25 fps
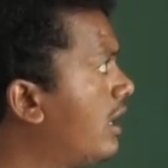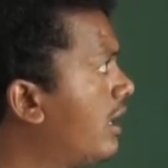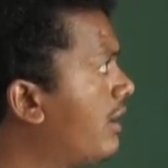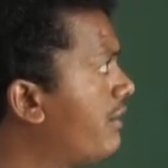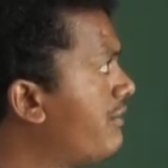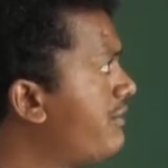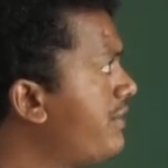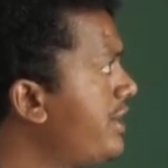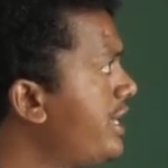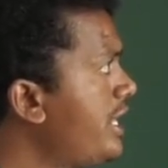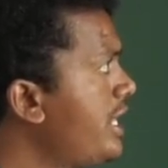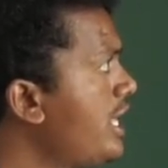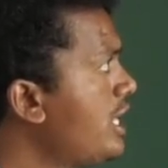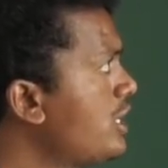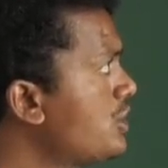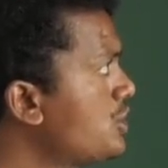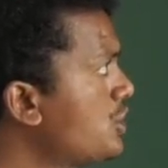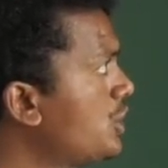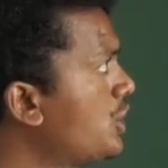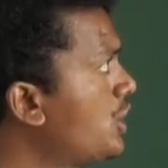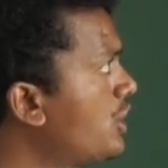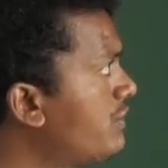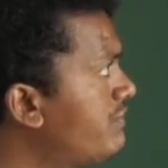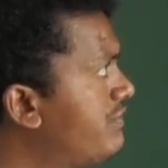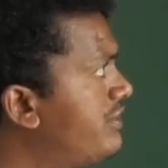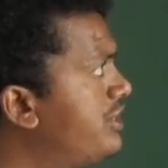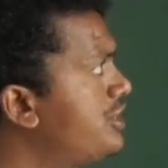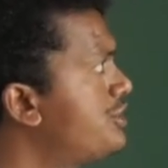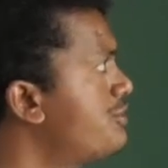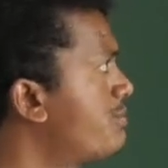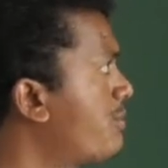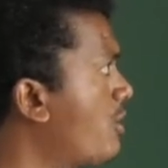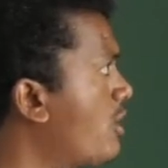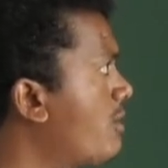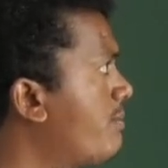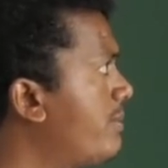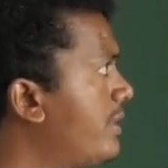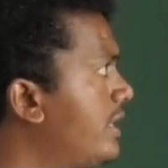variation of these
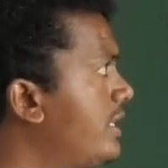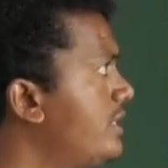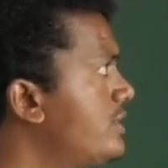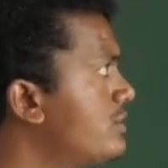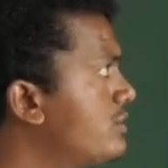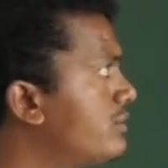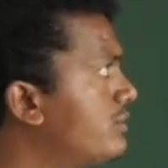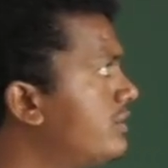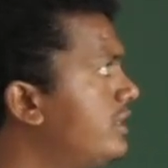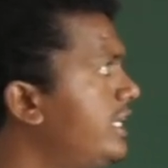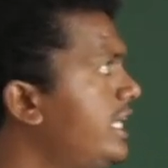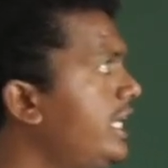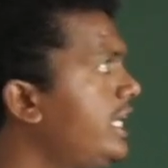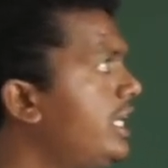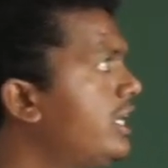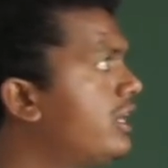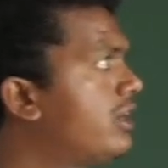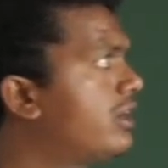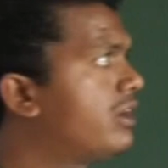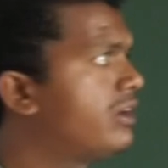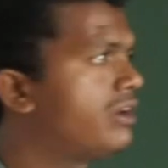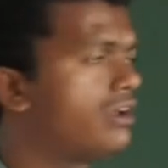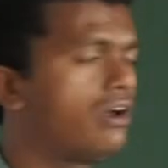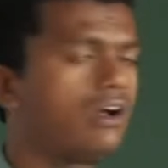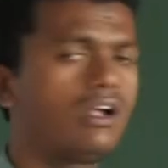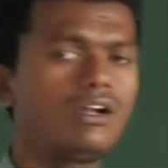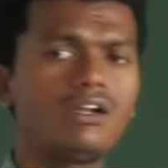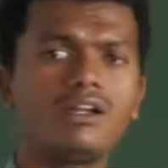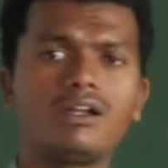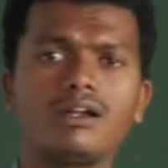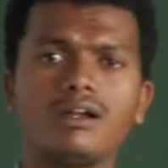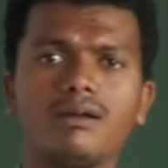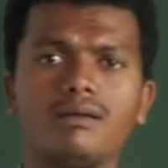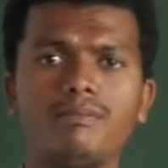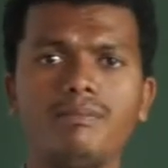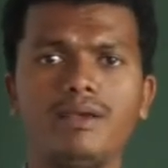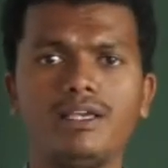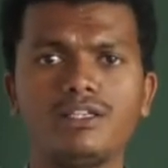properties only,
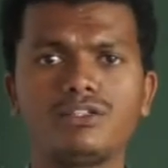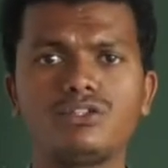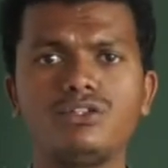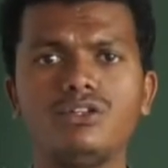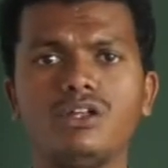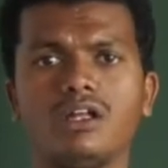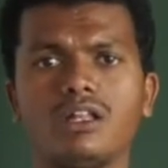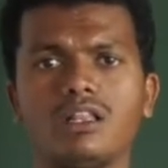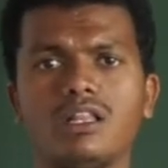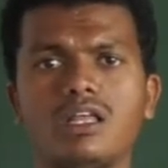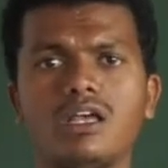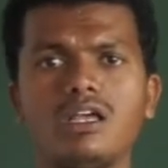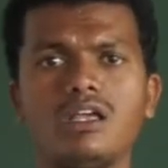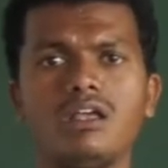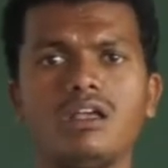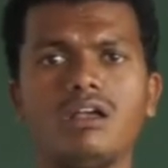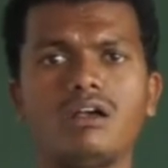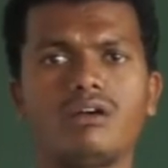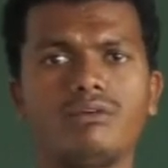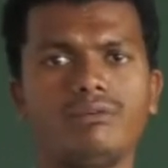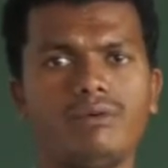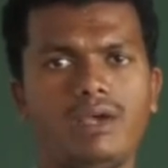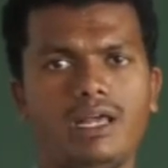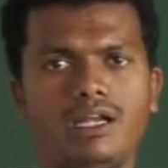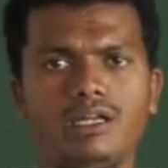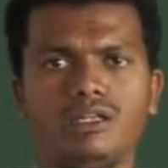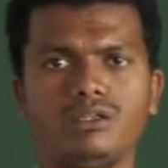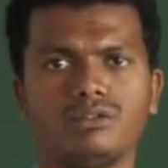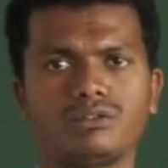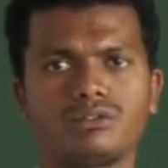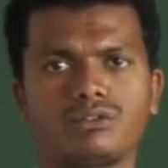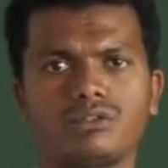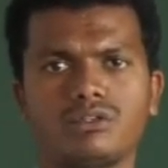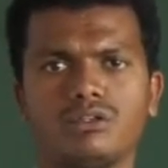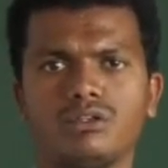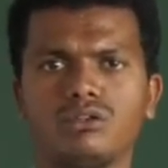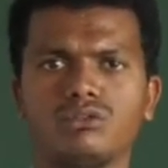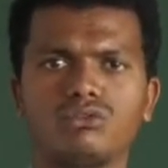not based on the
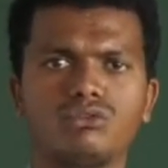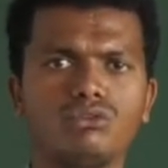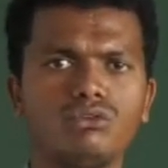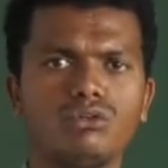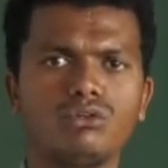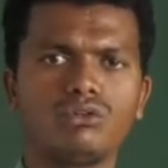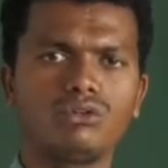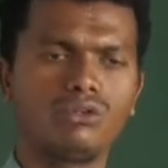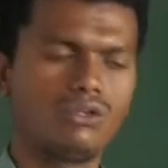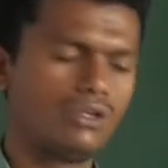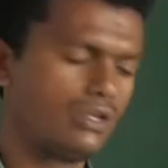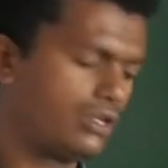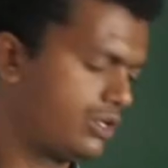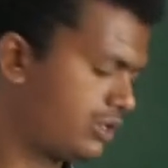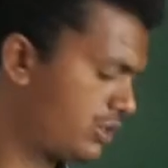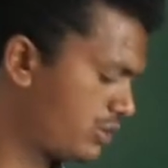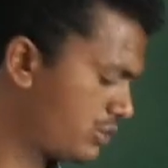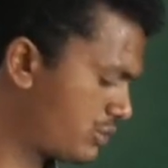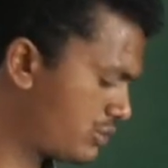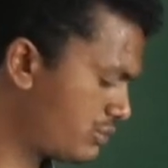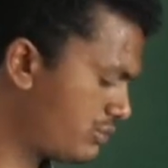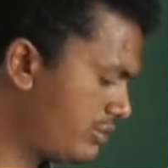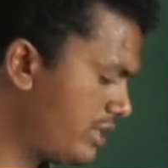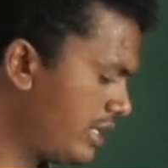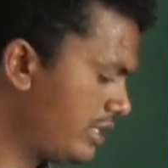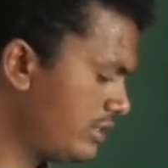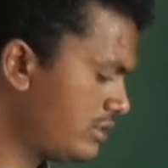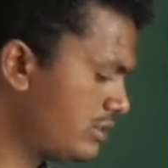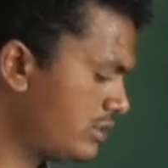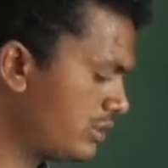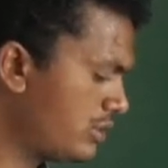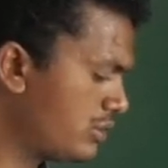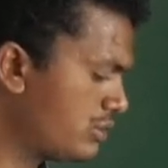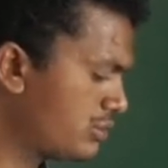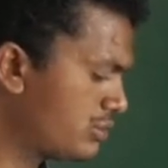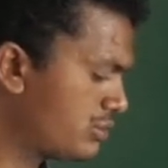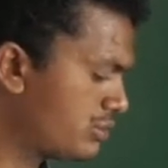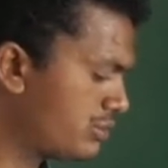values. So students,
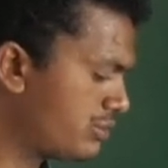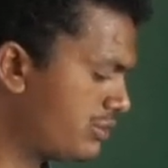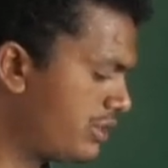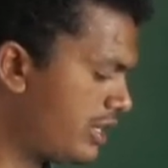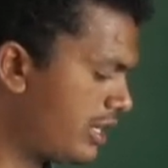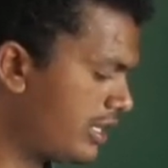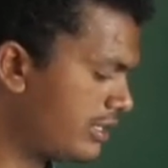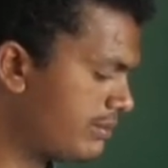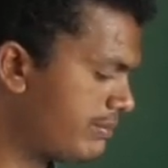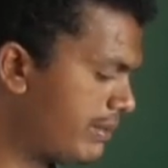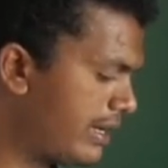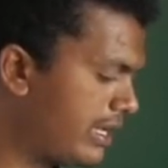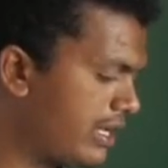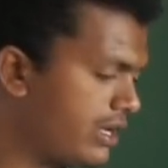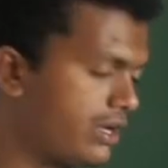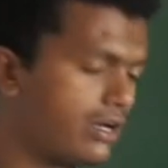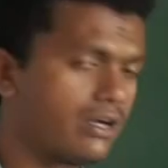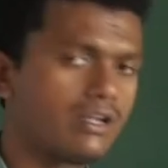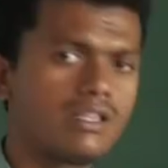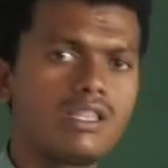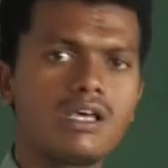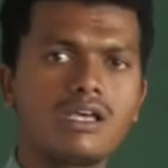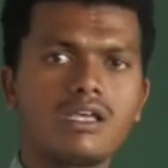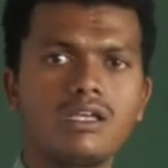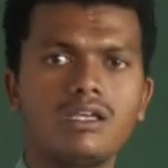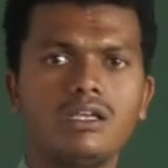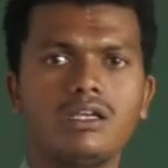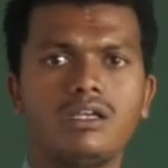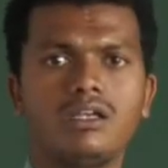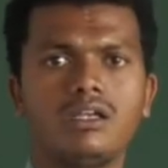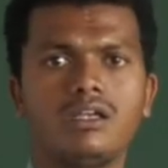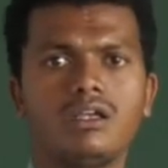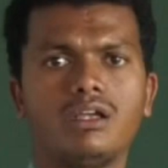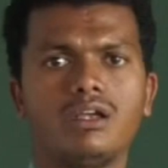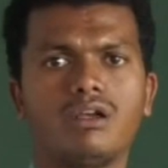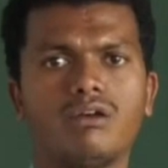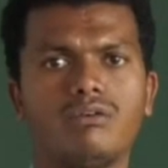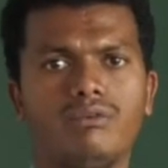you should not by heart the
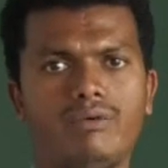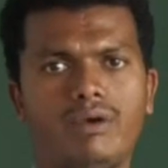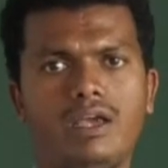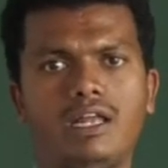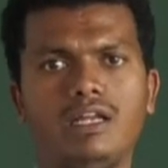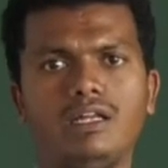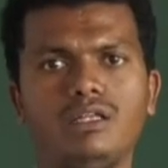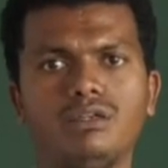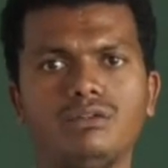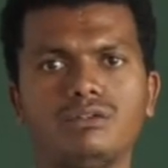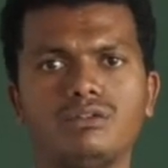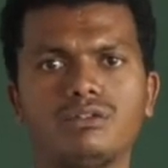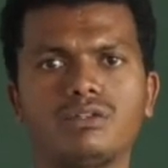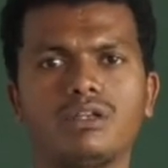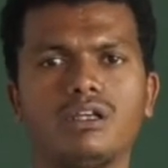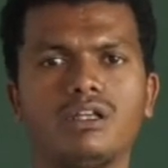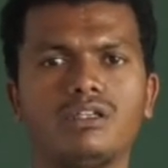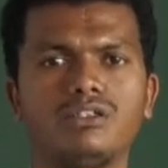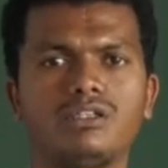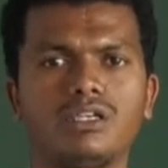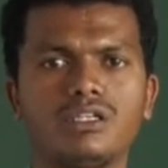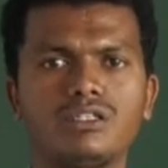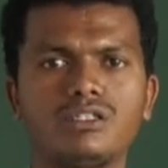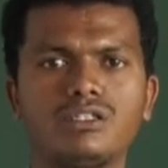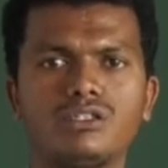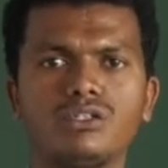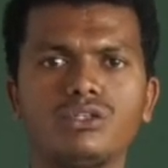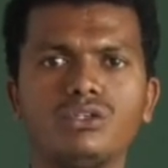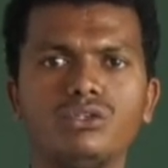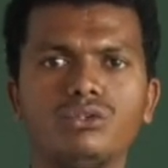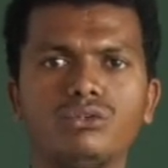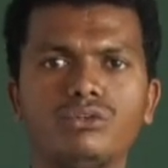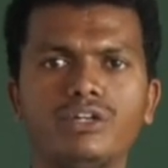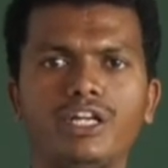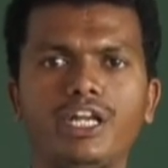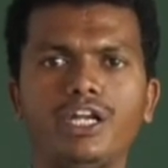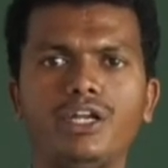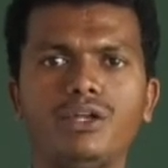values, just
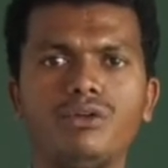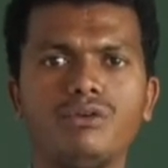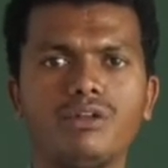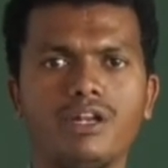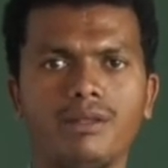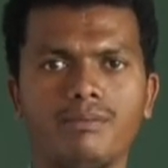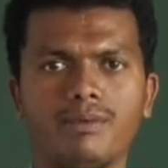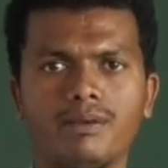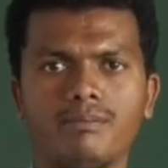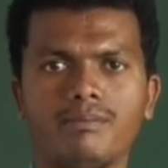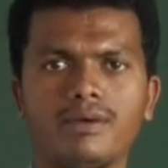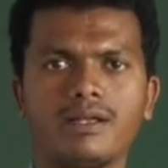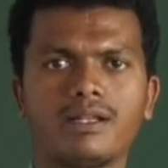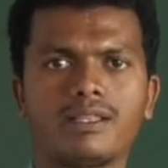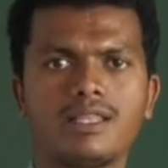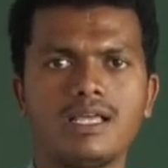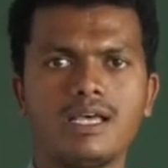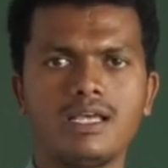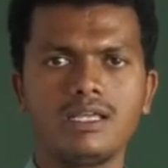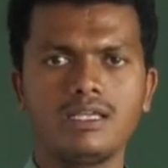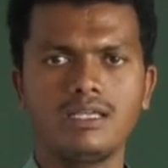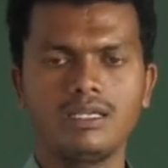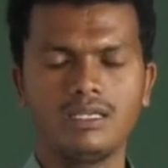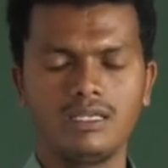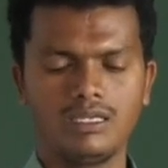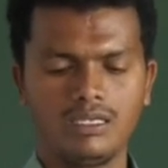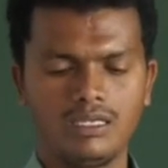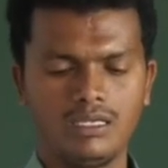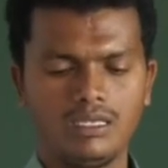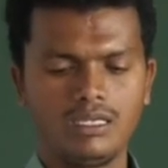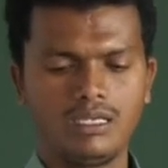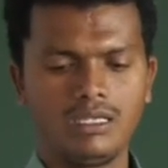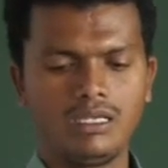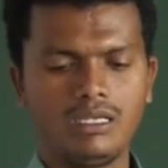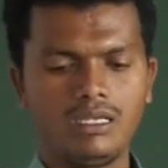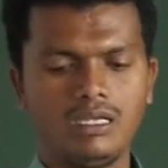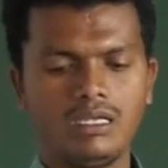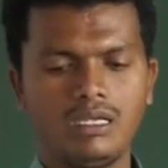you need to remember the
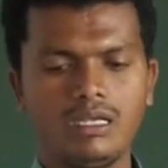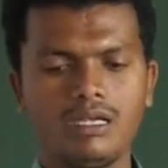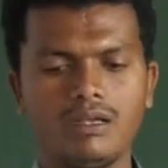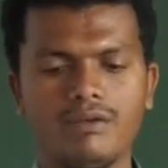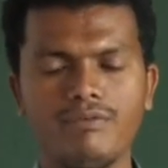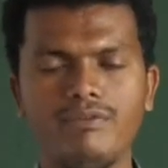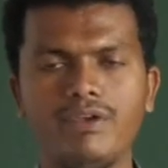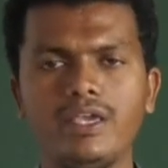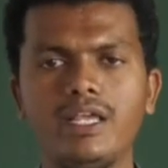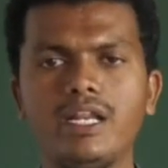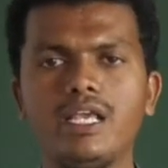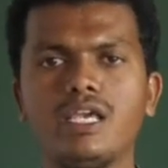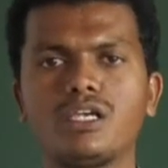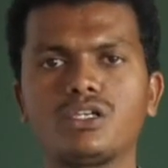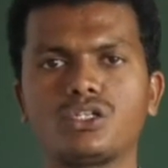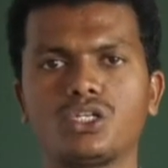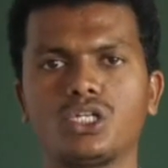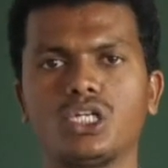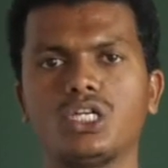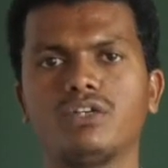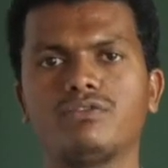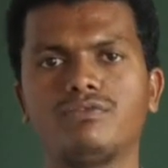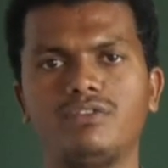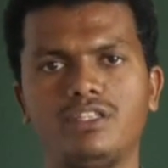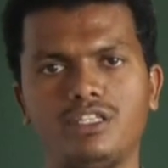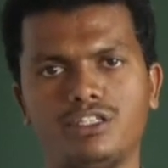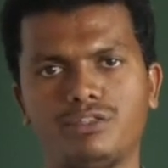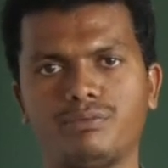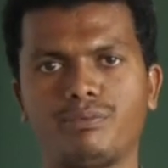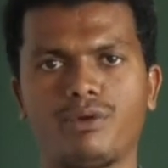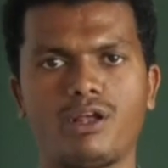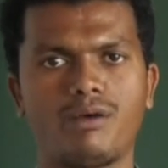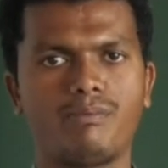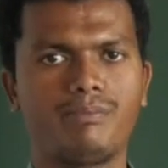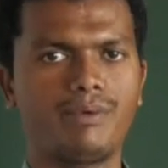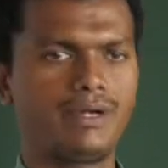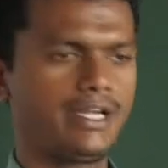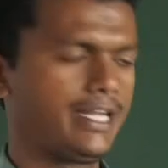variation of these
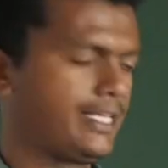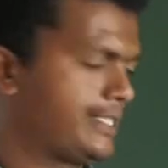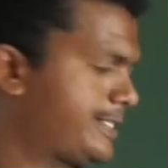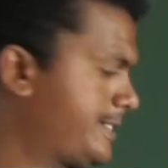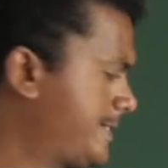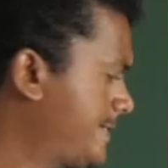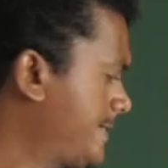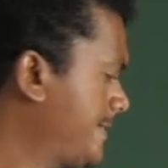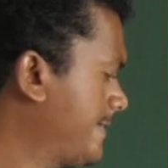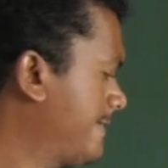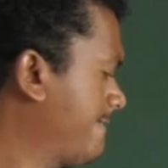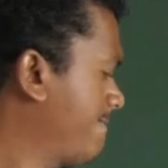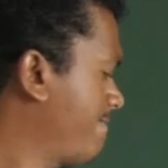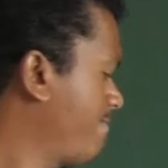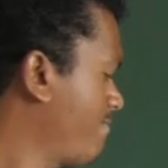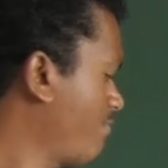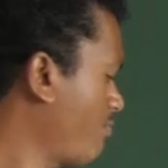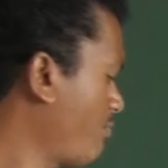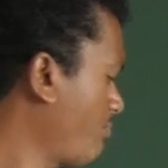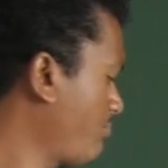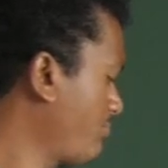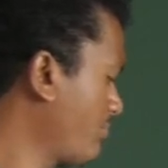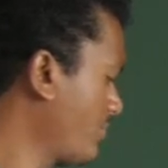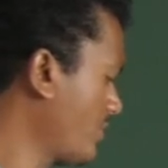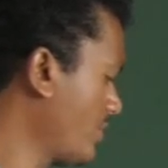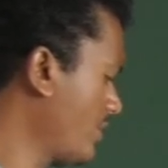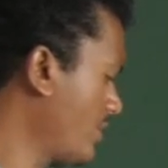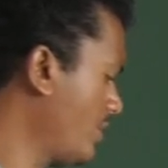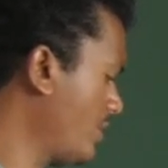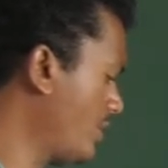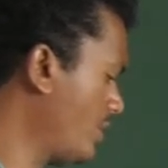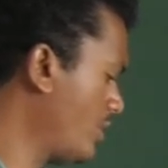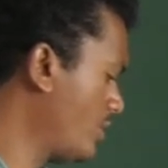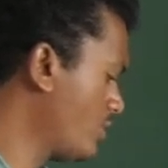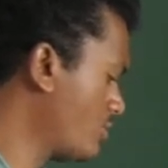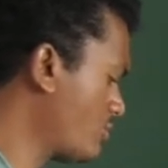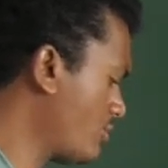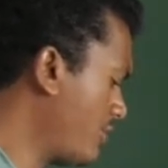properties.
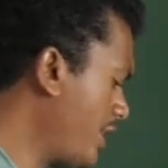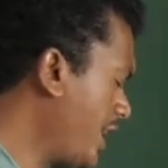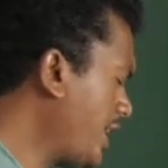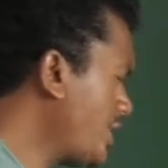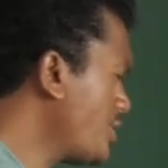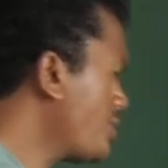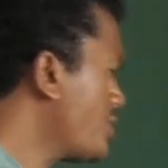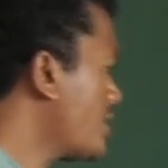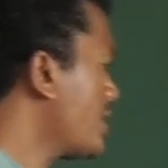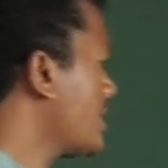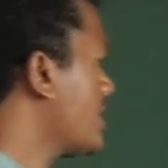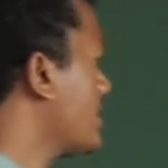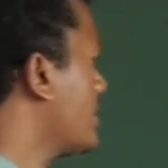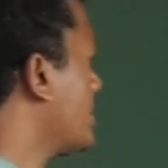So next